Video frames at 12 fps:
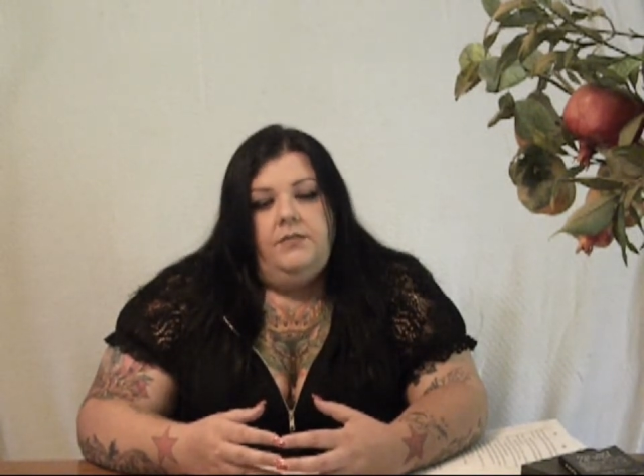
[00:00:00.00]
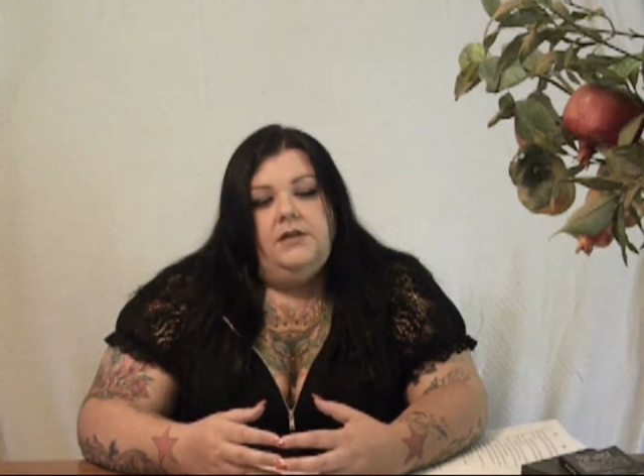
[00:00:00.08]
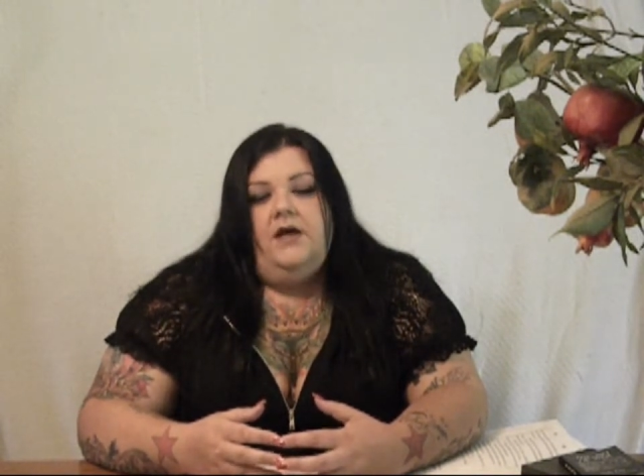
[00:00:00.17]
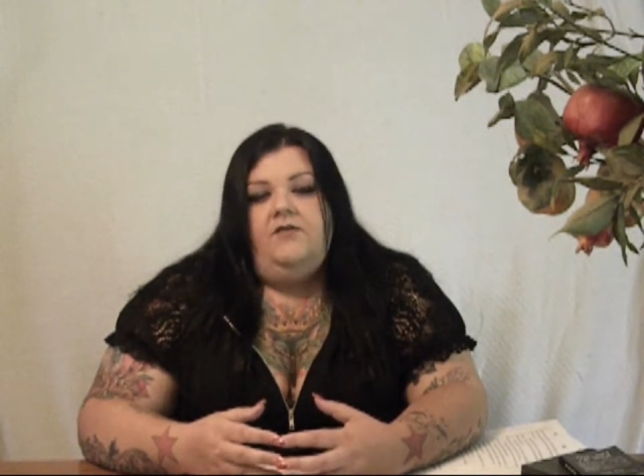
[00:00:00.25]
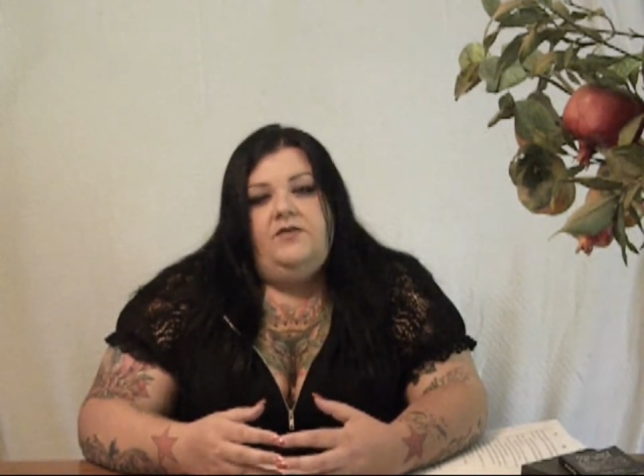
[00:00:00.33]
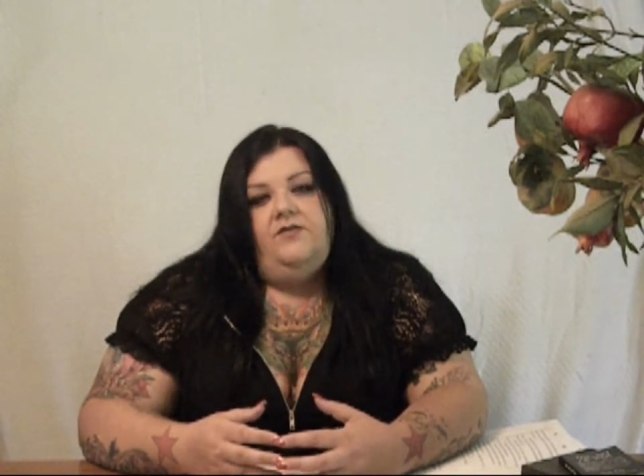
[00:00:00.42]

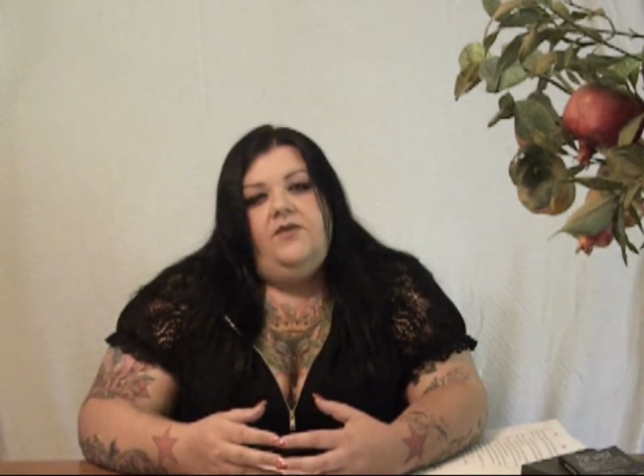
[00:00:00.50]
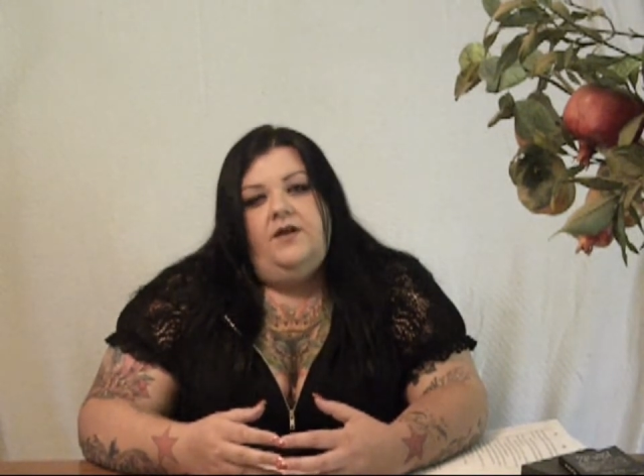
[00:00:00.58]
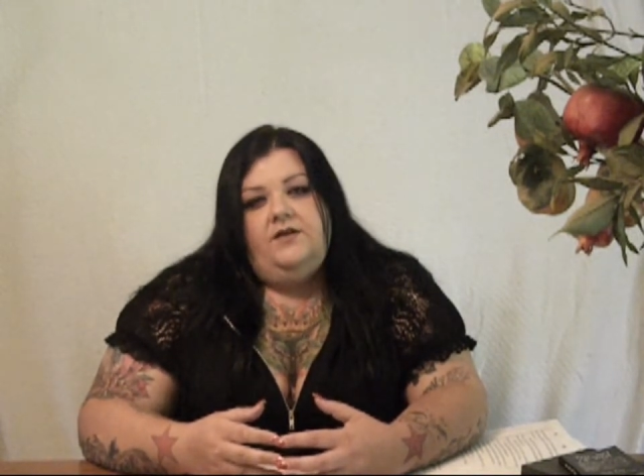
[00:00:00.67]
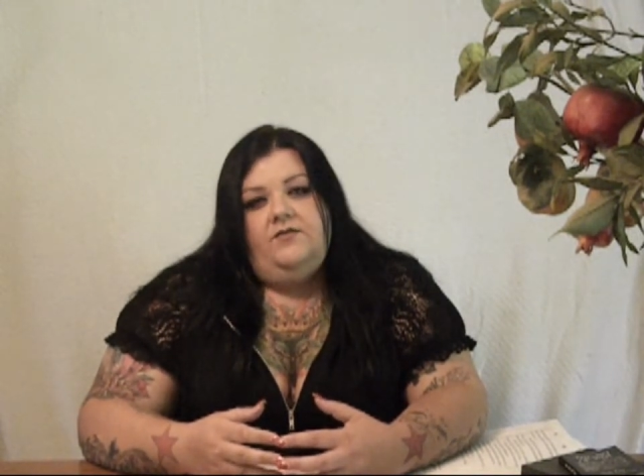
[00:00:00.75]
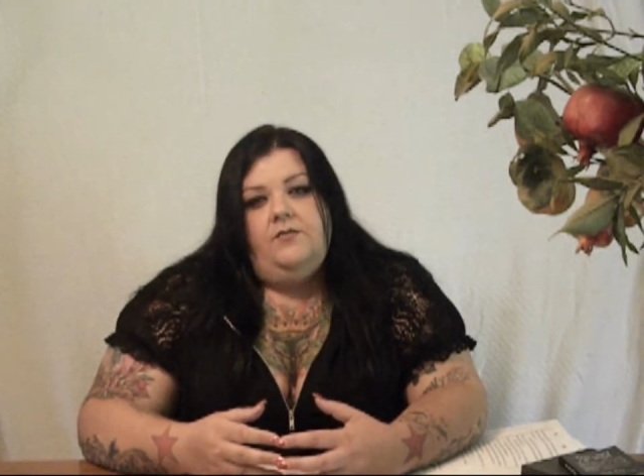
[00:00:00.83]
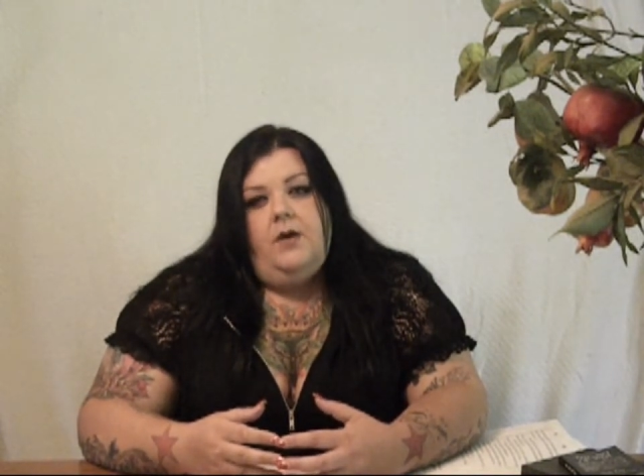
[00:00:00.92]
beloved
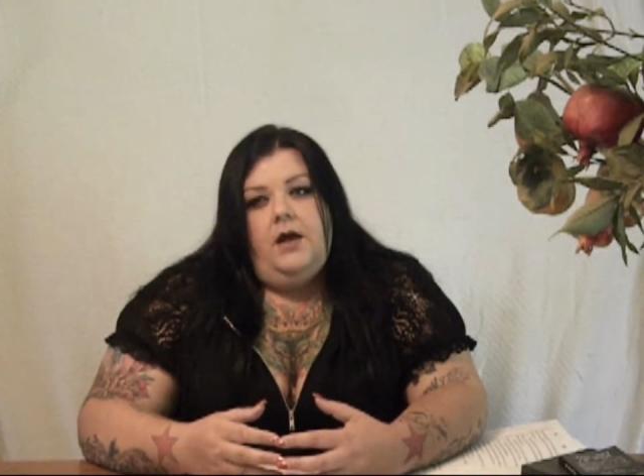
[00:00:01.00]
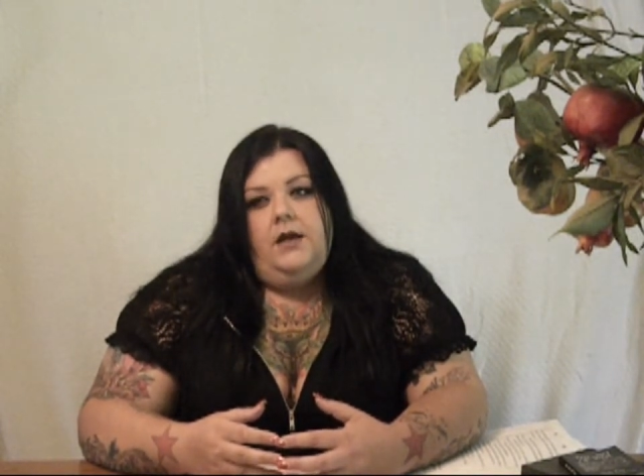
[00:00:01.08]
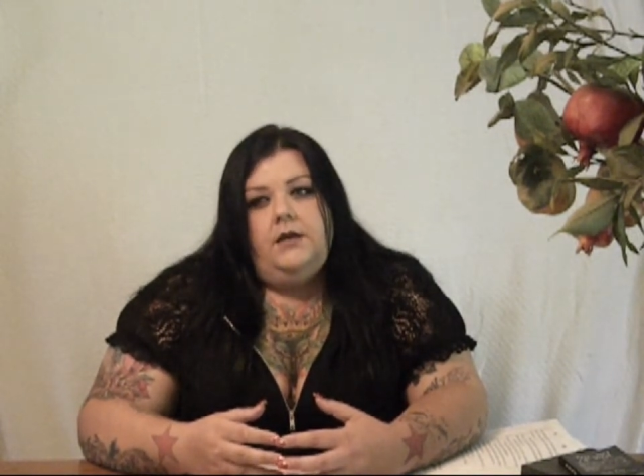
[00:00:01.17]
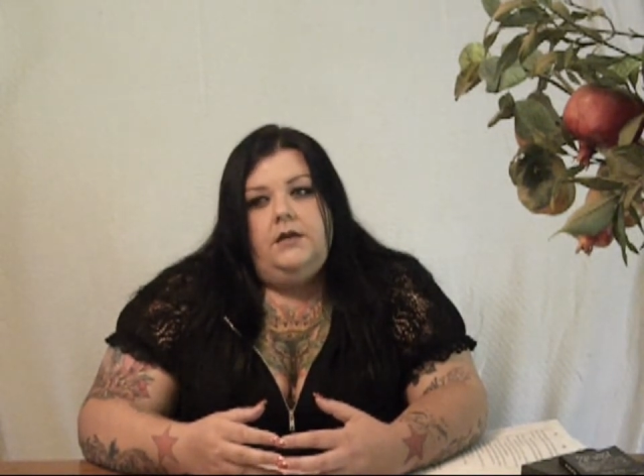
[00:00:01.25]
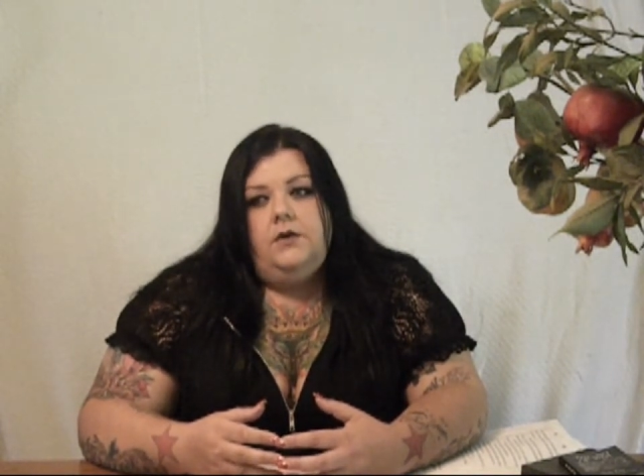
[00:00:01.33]
friend of mine